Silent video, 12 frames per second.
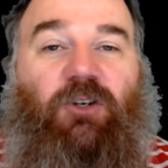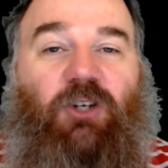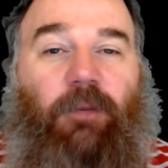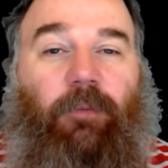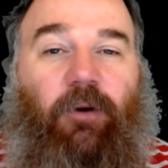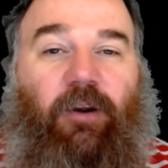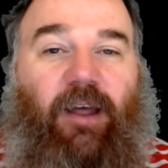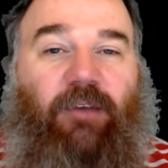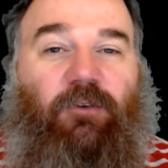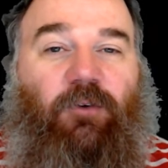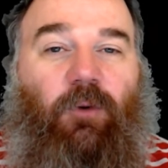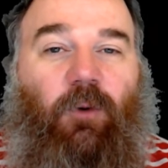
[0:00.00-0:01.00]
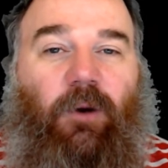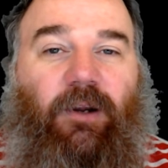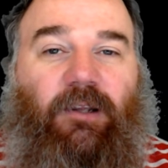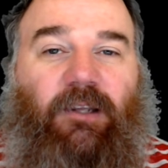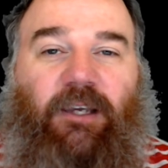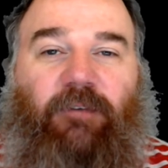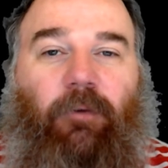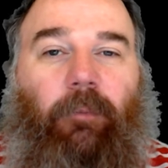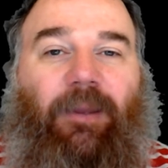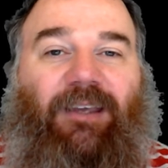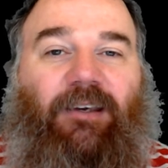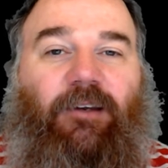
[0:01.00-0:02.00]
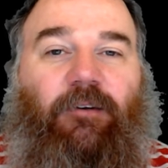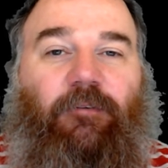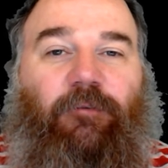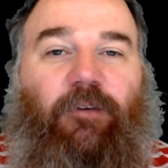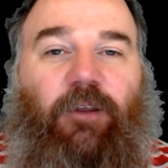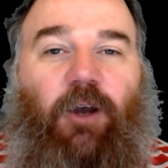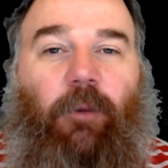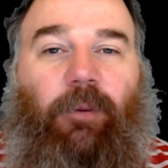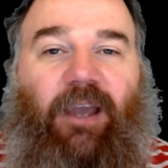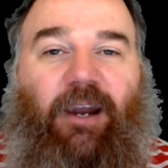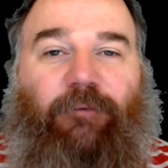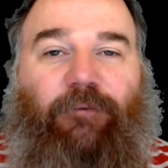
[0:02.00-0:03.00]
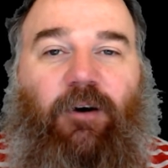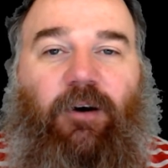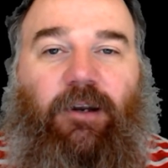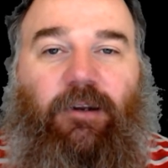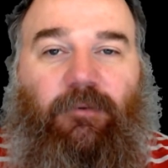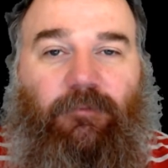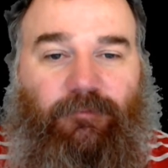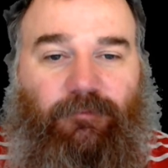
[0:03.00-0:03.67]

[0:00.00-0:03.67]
the ship on an asteroid and leave a beacon for the OPA to find.